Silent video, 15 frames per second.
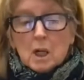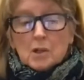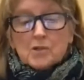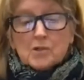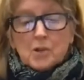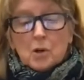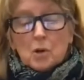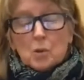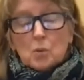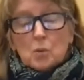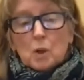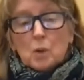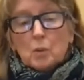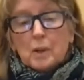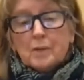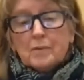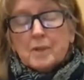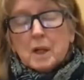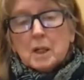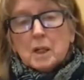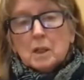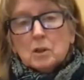So what we've
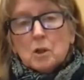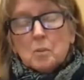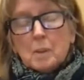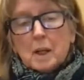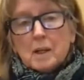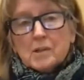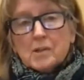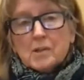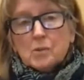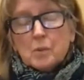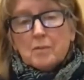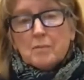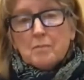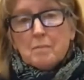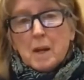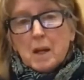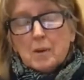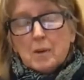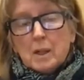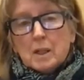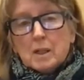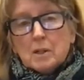done on Lopez is we've
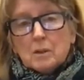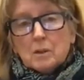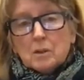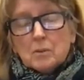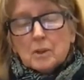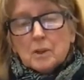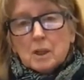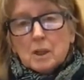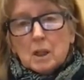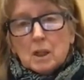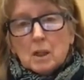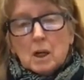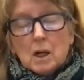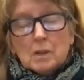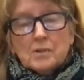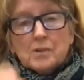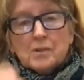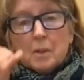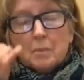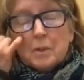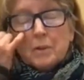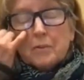married the
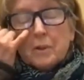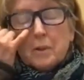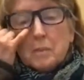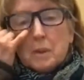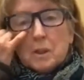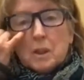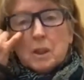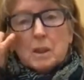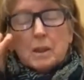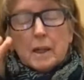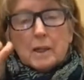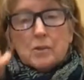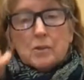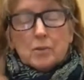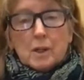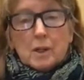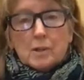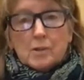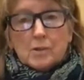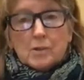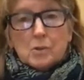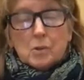concept of community land
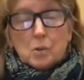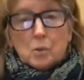trusts,